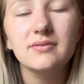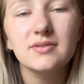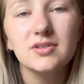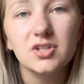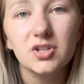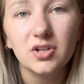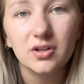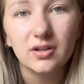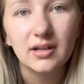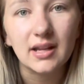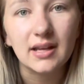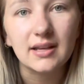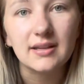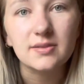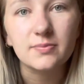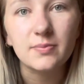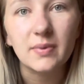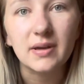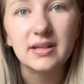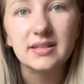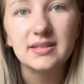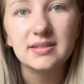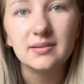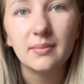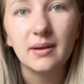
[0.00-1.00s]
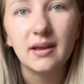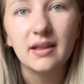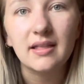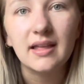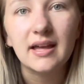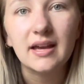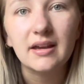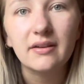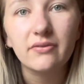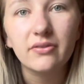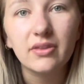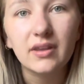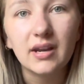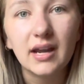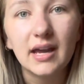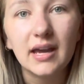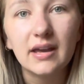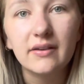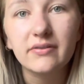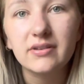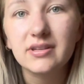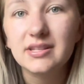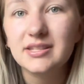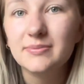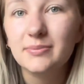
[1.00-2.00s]
certain aspects of my life that I
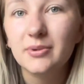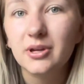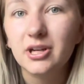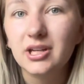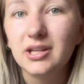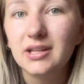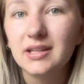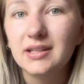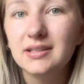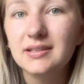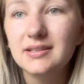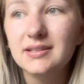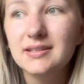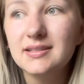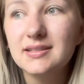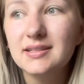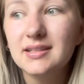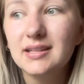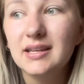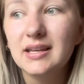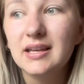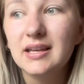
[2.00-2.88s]
have experienced.